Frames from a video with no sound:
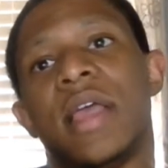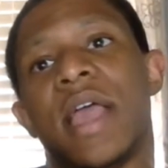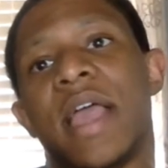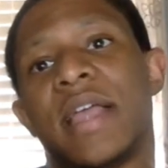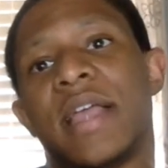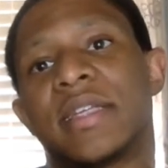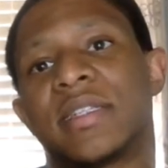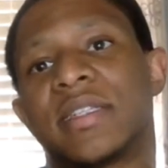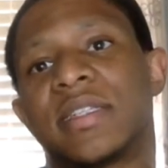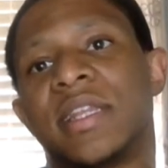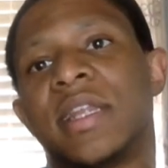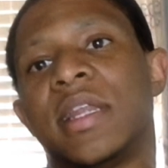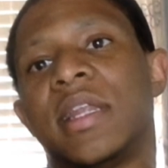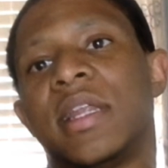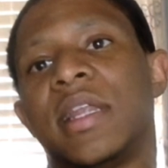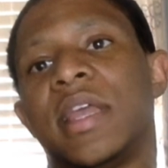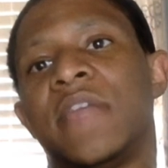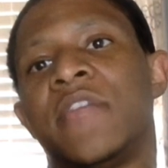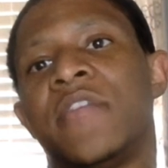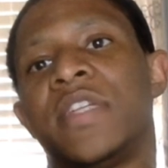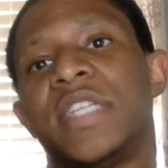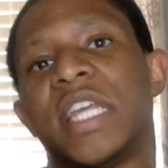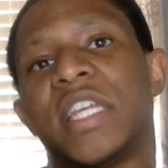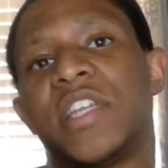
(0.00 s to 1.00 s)
extended the
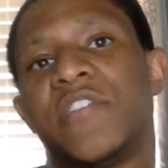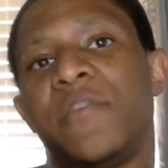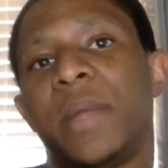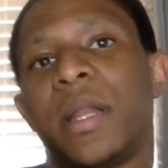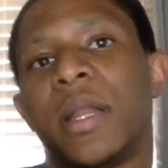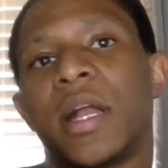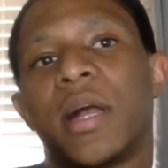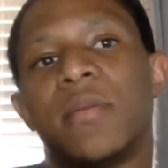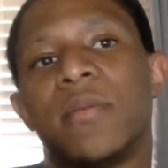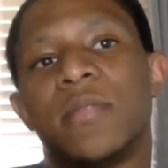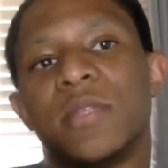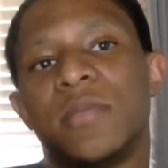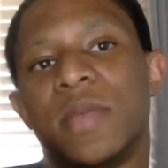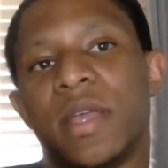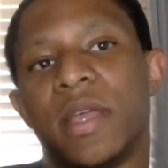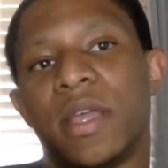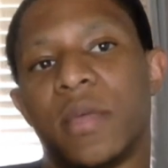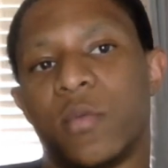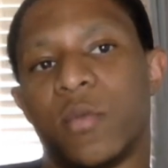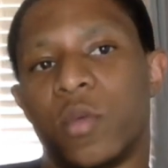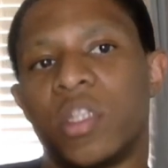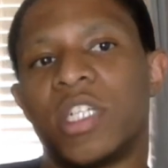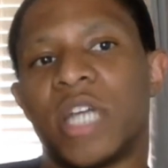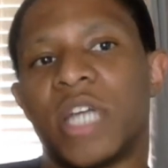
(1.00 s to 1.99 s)
invitation for me to come speak
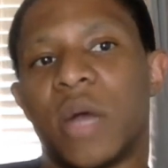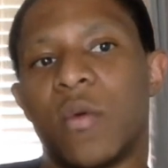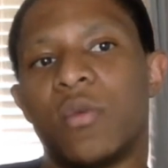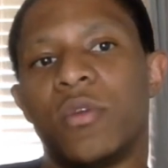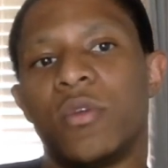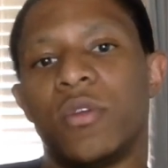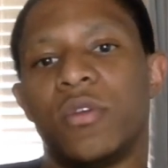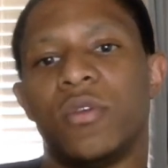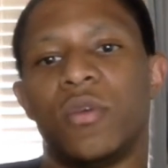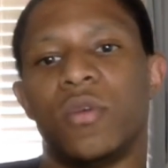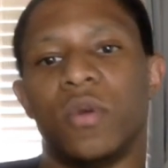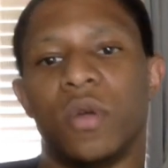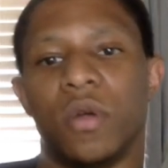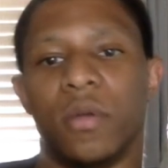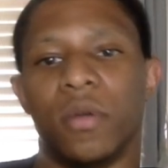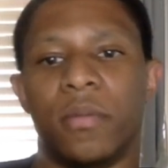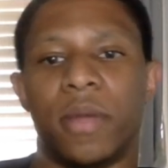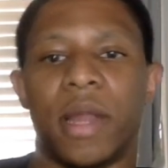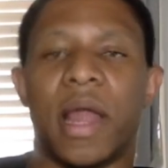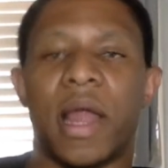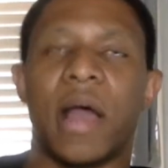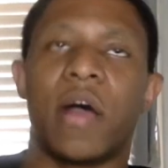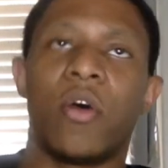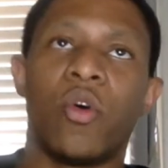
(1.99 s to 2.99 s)
which i will do
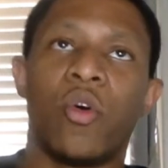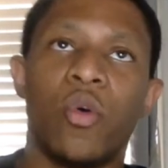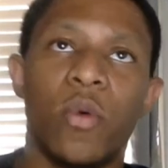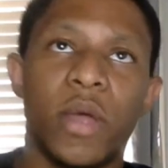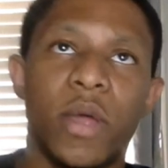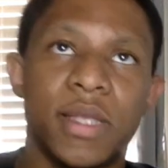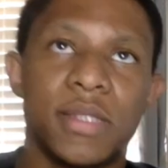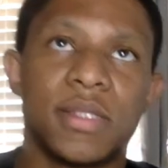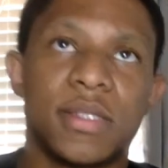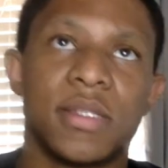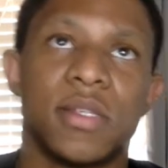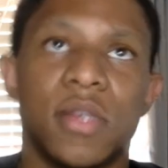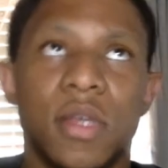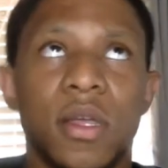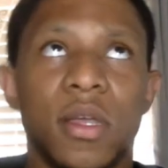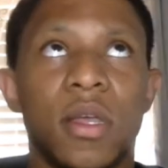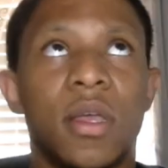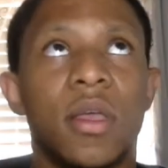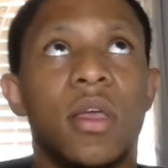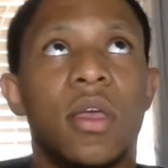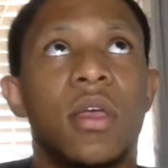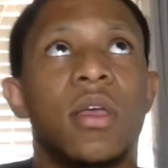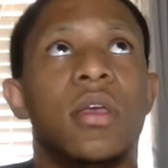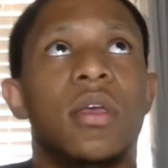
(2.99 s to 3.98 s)
but i always
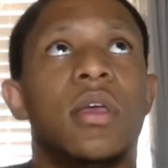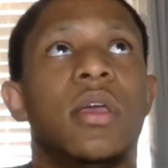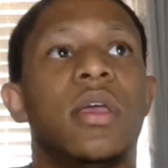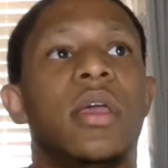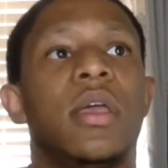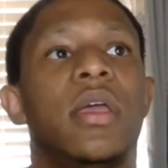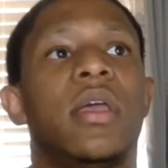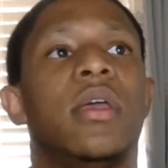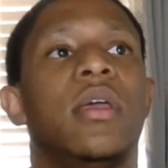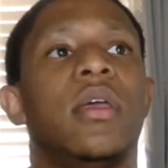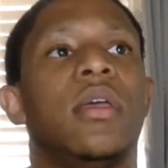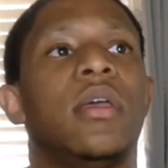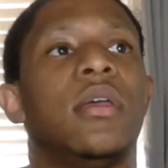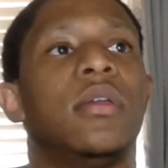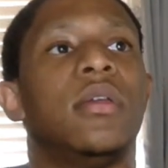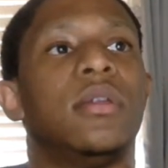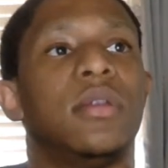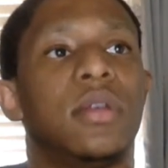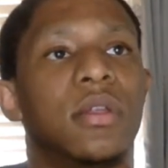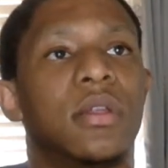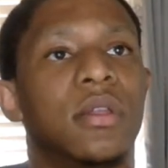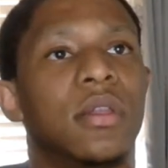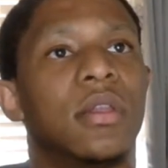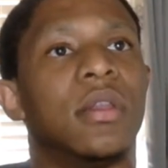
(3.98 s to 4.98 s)

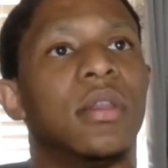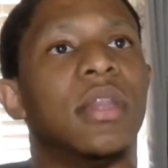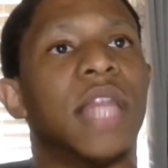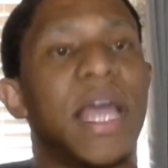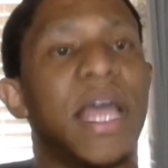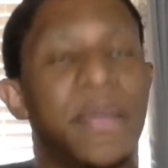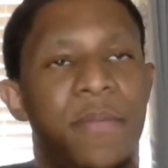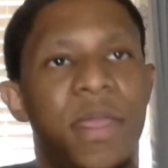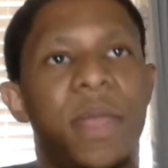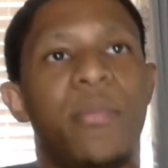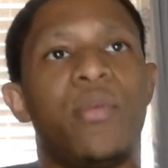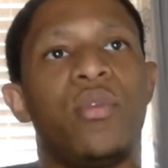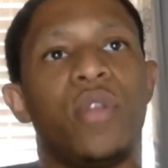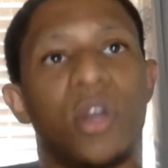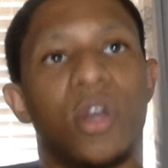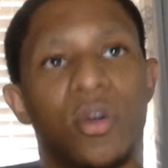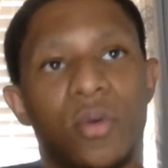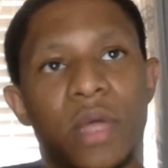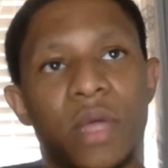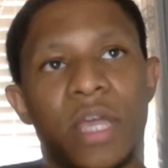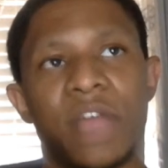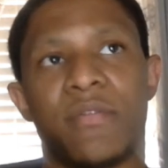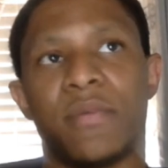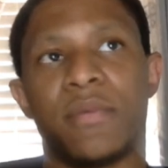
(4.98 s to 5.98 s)
let people know
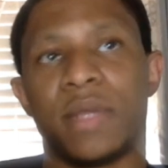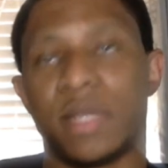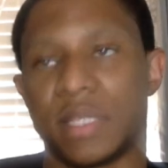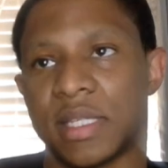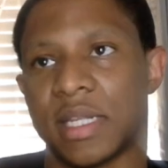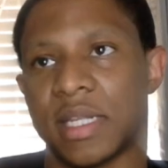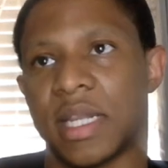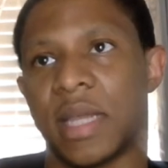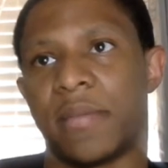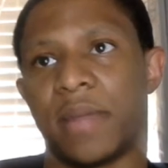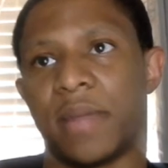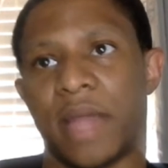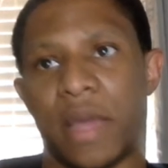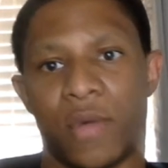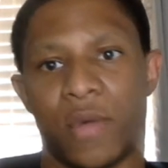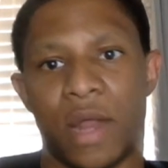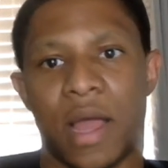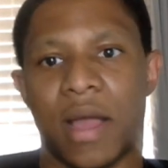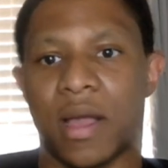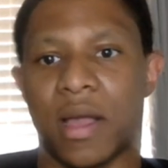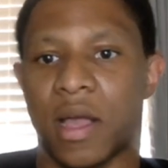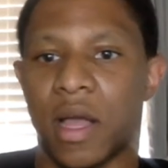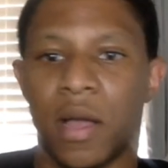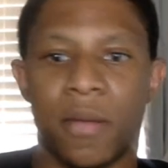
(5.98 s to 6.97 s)
and give them a disclaimer that when
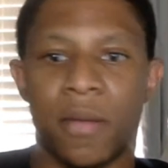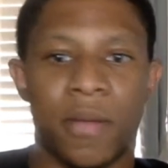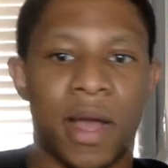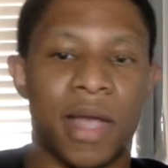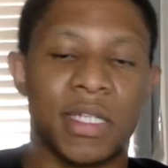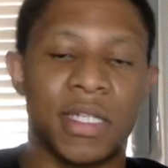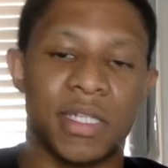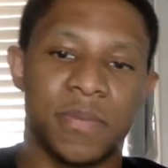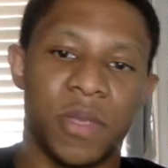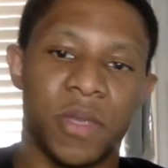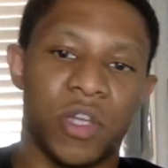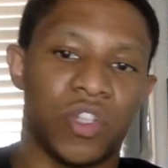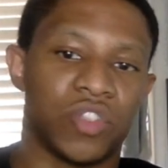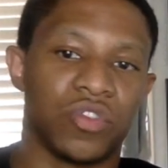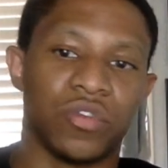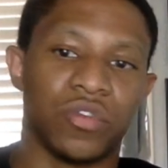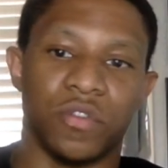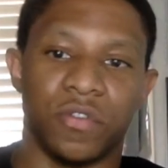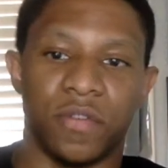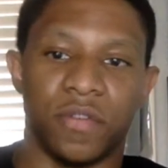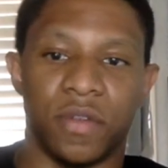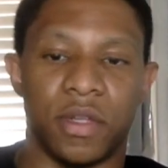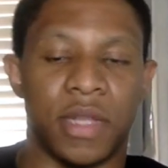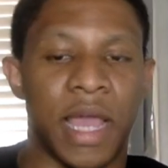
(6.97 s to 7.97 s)
i come i speak
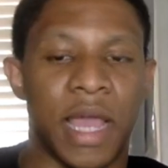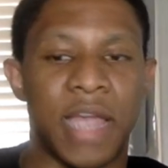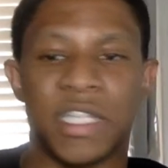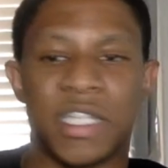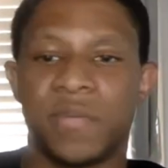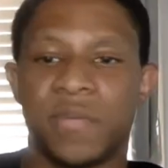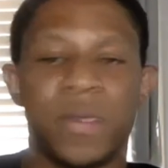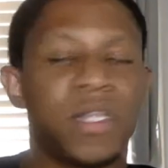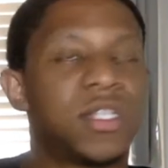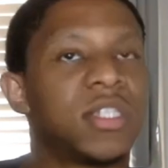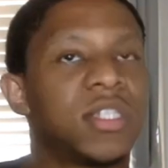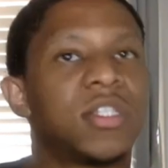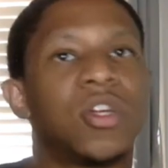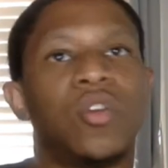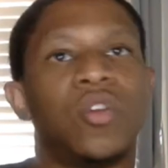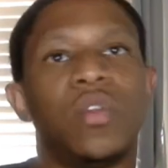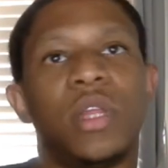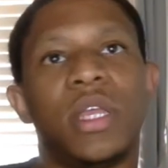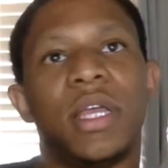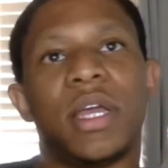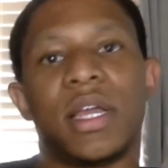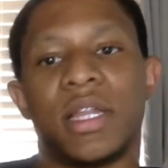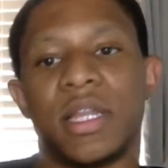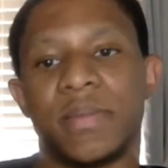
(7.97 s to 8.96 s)
truth that speech is
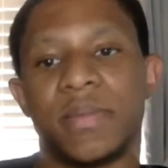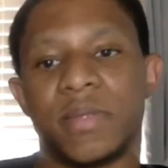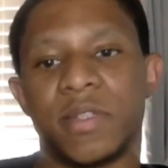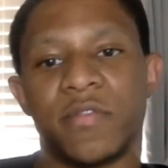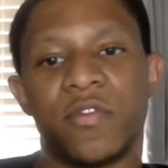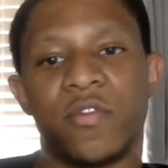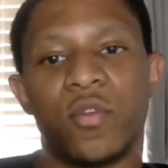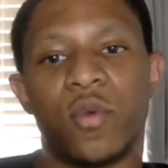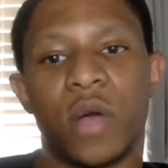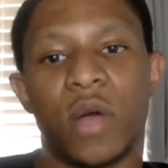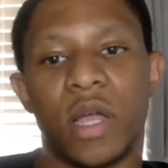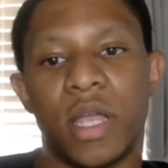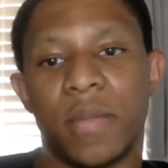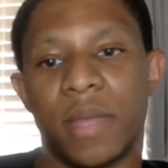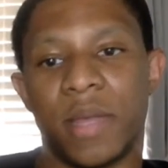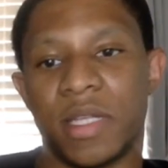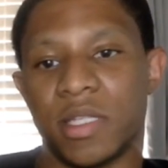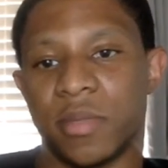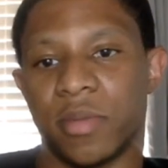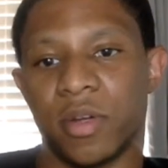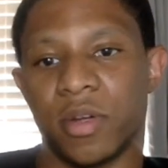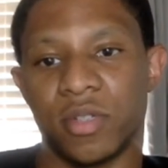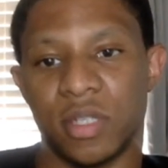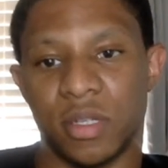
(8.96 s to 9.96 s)
only a glimpse of who i am as
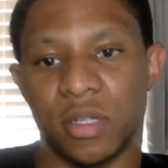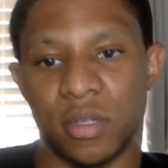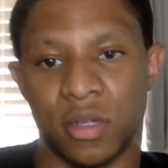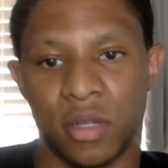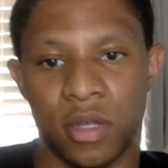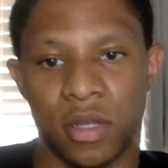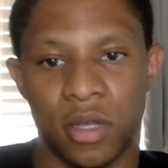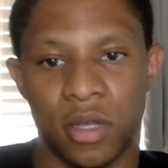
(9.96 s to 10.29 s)
a person